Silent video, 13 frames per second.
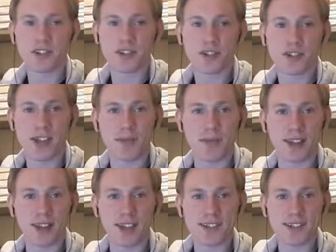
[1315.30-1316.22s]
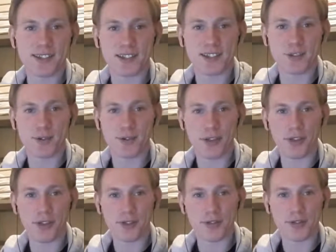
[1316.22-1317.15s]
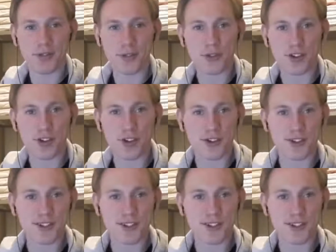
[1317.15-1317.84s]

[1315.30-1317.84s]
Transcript: I'm lazy to do all 30 years.